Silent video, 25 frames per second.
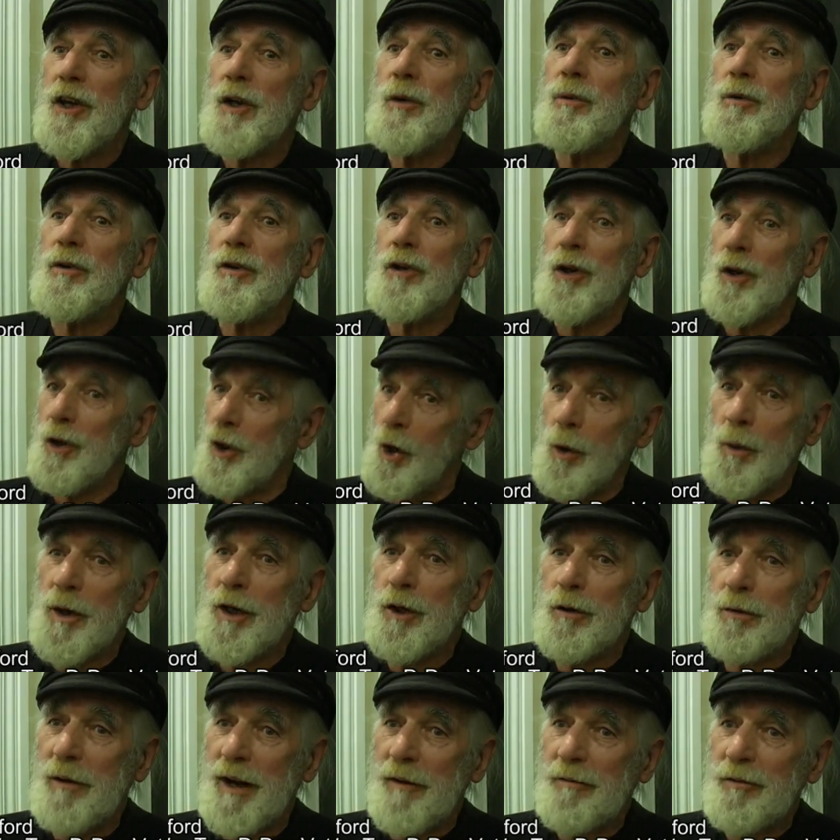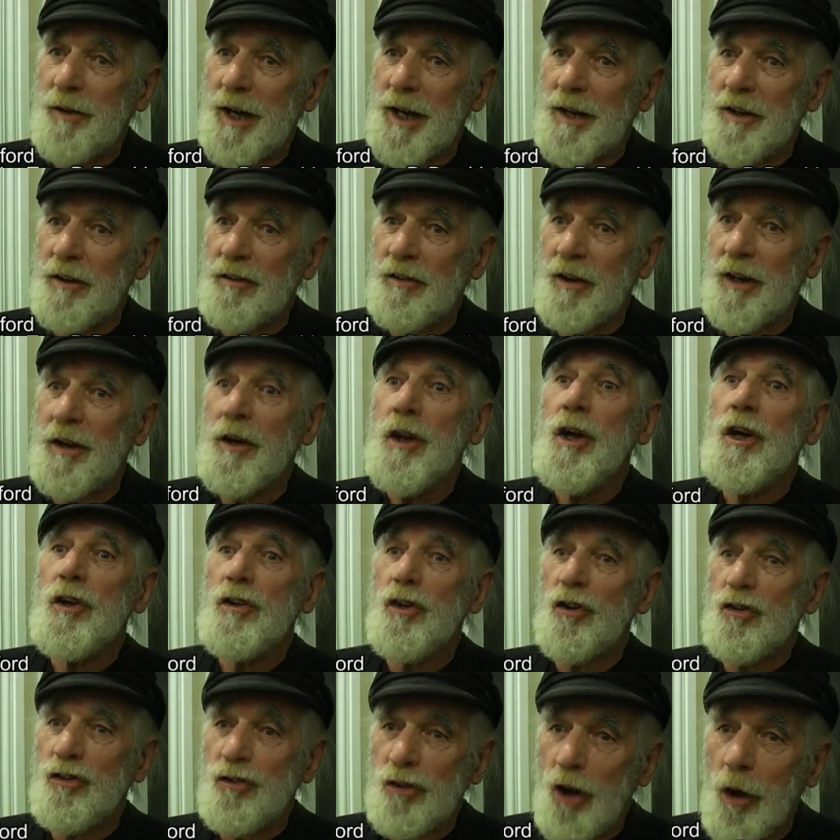to go into Afghanistan
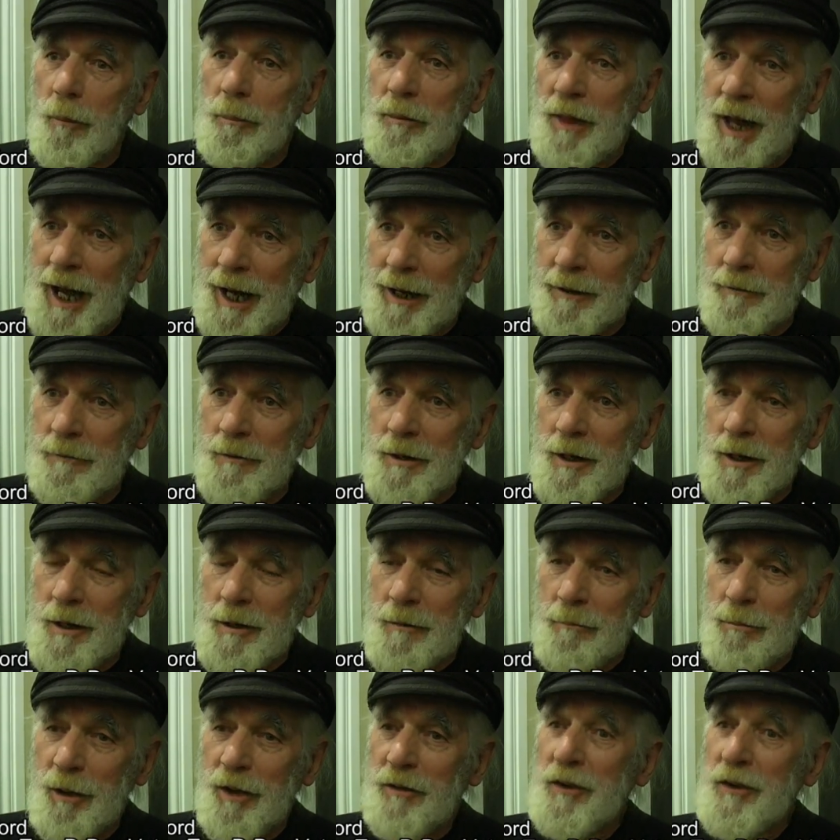to stop that.